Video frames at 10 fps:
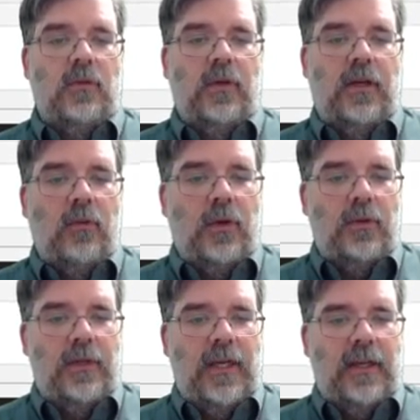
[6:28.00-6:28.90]
And what are
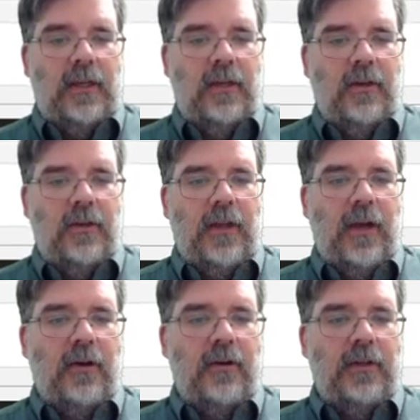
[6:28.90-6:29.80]
we getting here? The
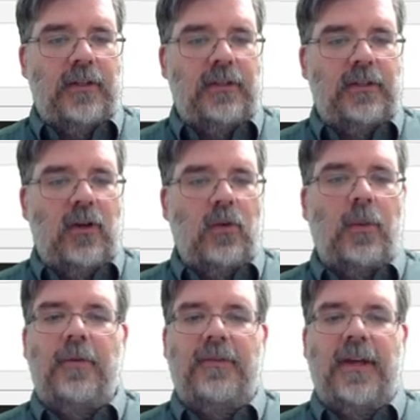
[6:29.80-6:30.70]
error is, oh, we're
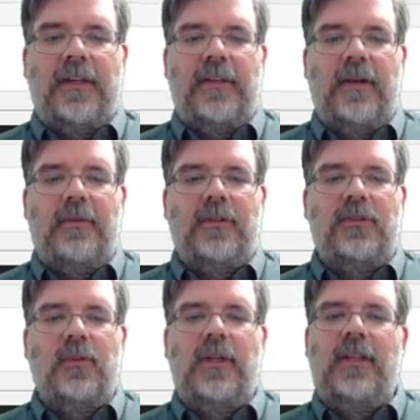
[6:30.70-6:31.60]
providing
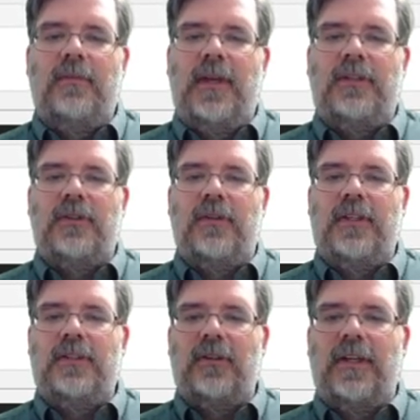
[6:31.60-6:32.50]
doubles. We need to make sure
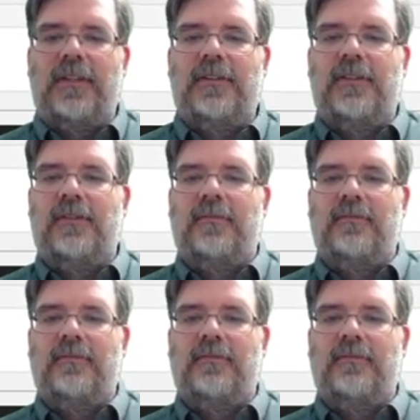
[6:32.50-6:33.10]
these are ints.